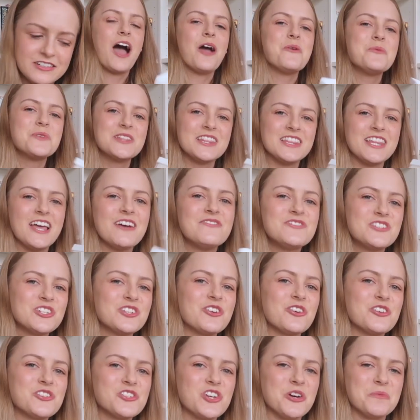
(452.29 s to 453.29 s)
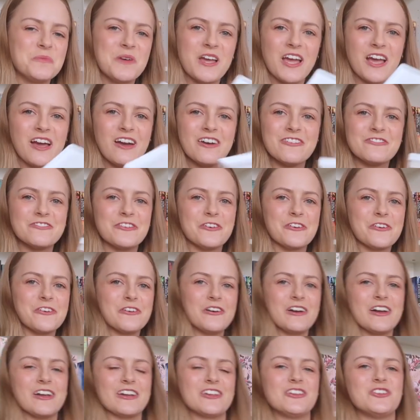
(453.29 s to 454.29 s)
I would love to go shopping for
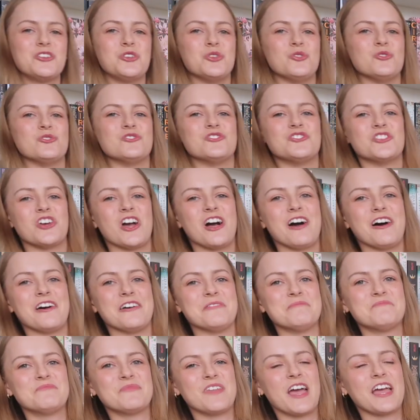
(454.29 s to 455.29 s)
a cute jar.